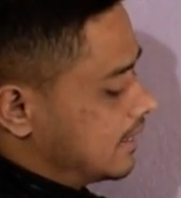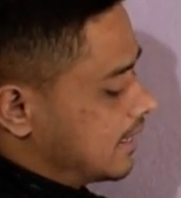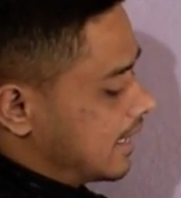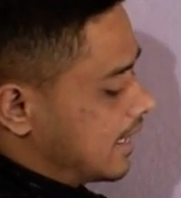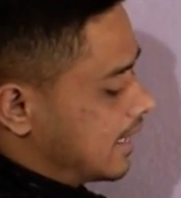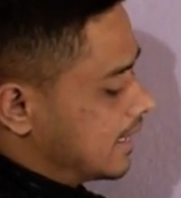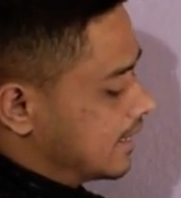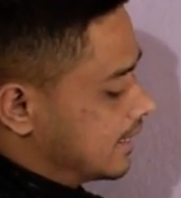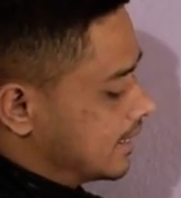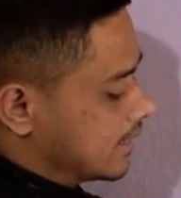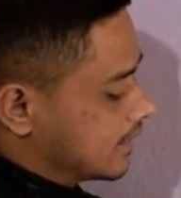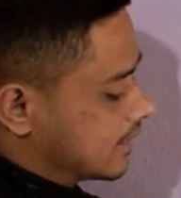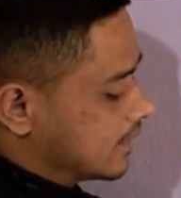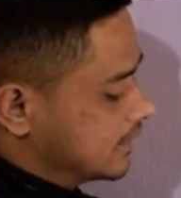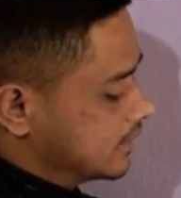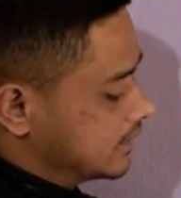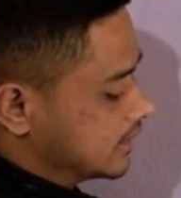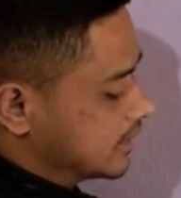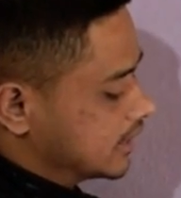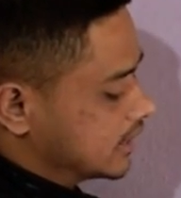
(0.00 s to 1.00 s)
and here
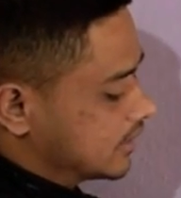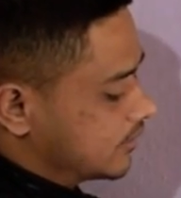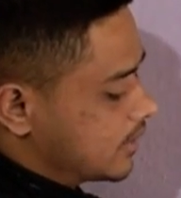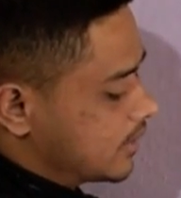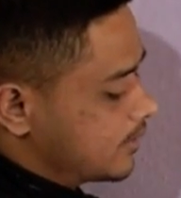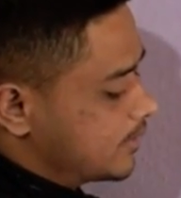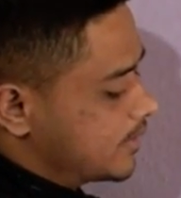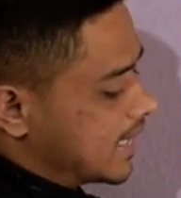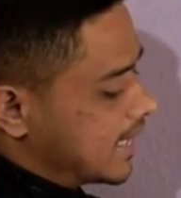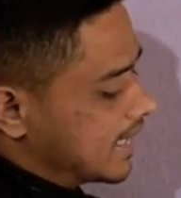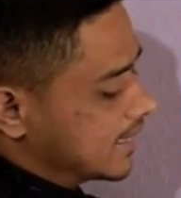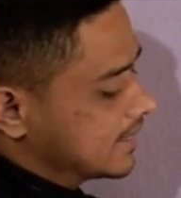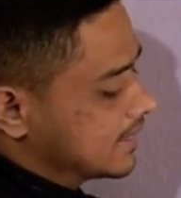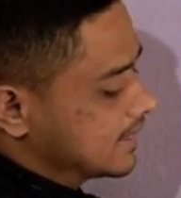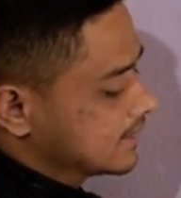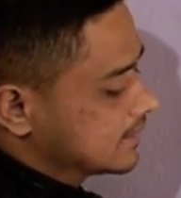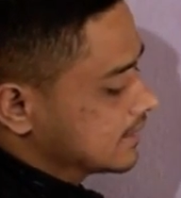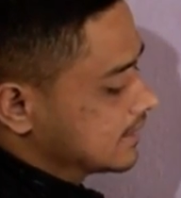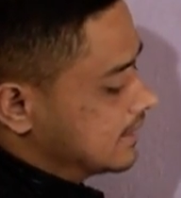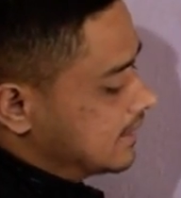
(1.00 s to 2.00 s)
conjugation will be like
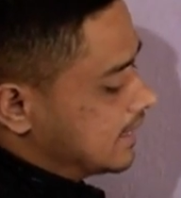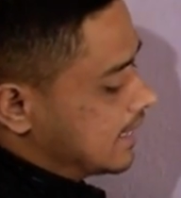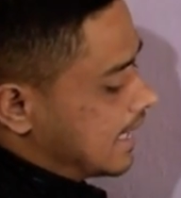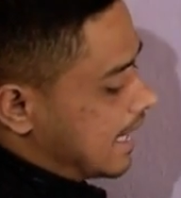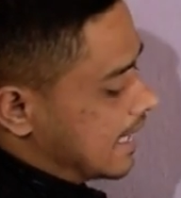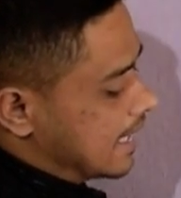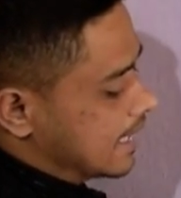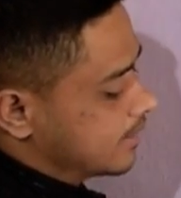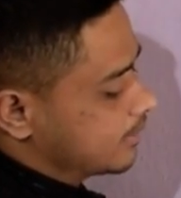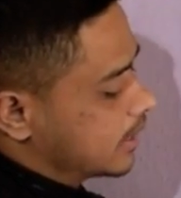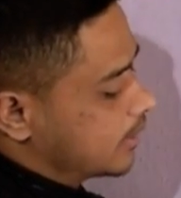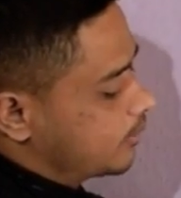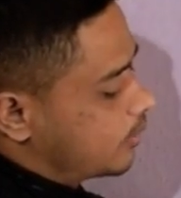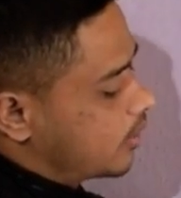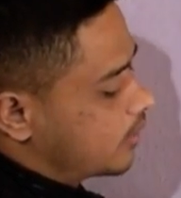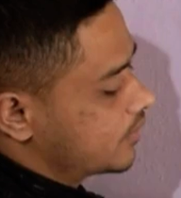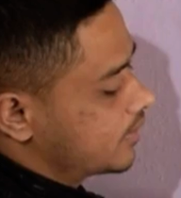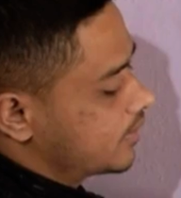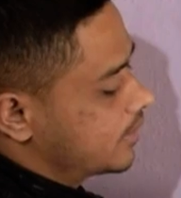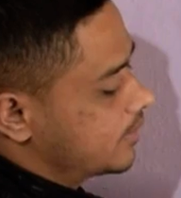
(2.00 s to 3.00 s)
this, and double
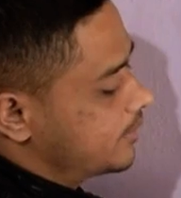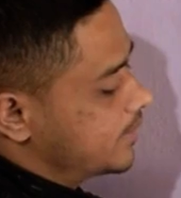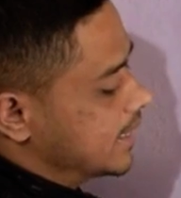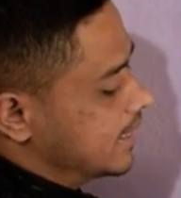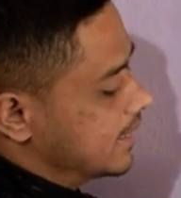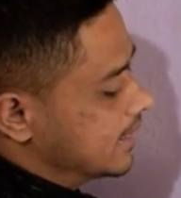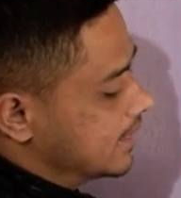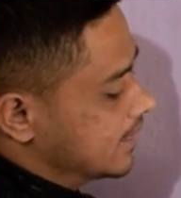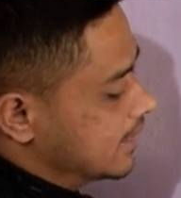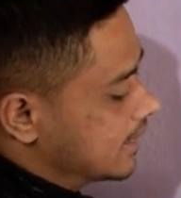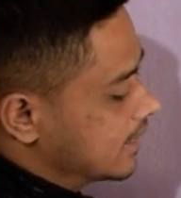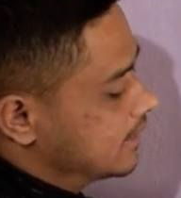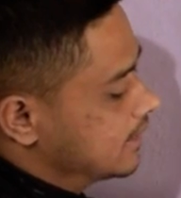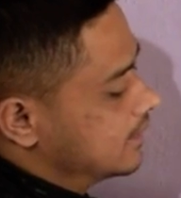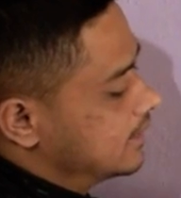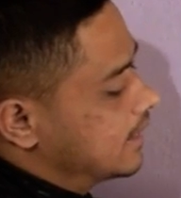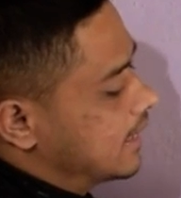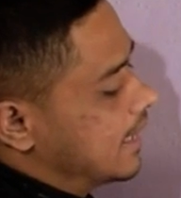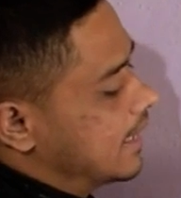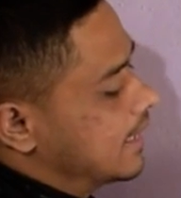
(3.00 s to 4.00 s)
bond will be
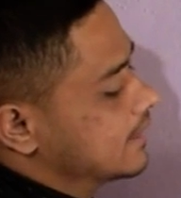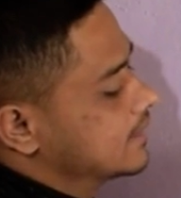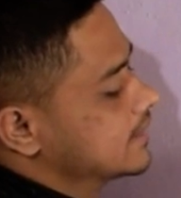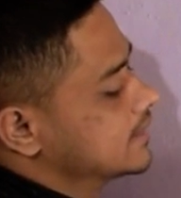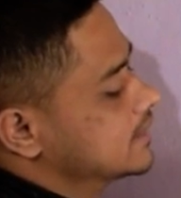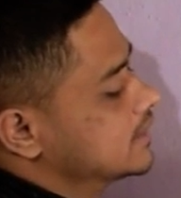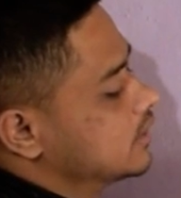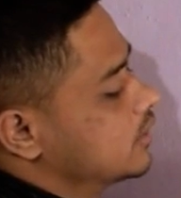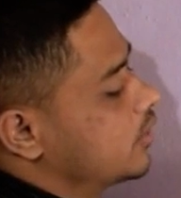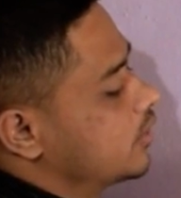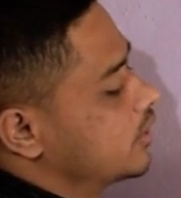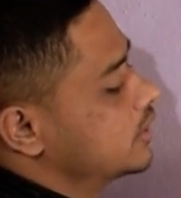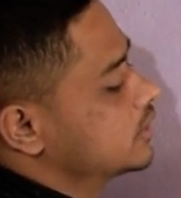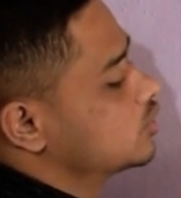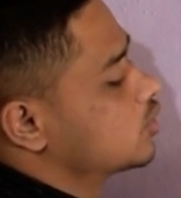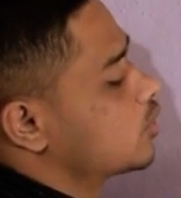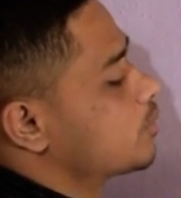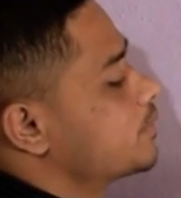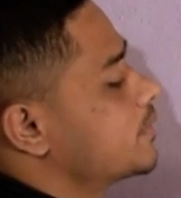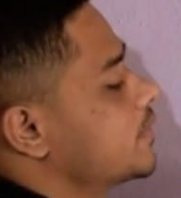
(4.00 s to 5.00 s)
here, and this COH
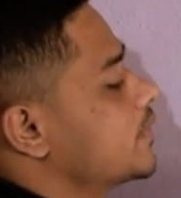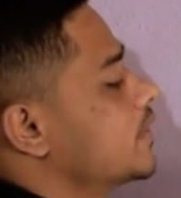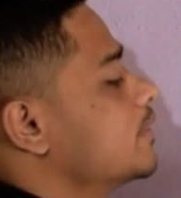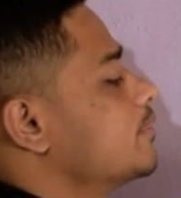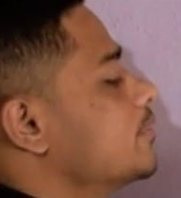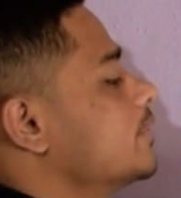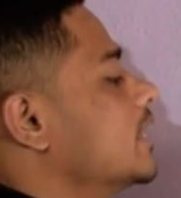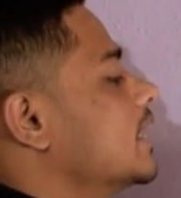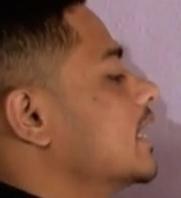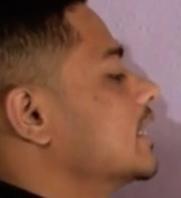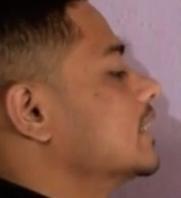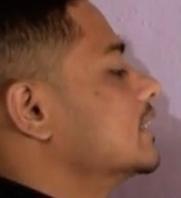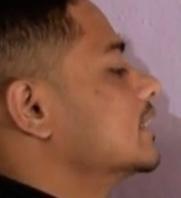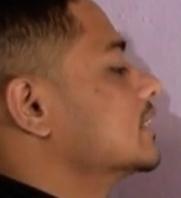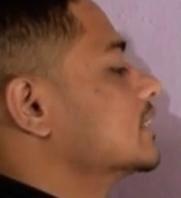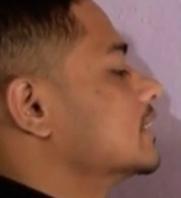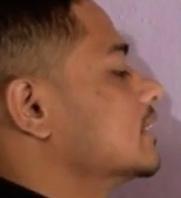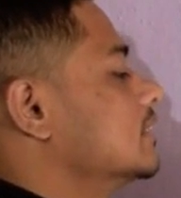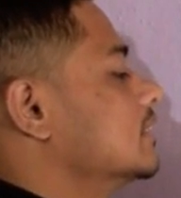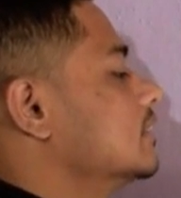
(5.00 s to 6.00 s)
group will be like
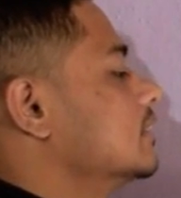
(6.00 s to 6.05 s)
this,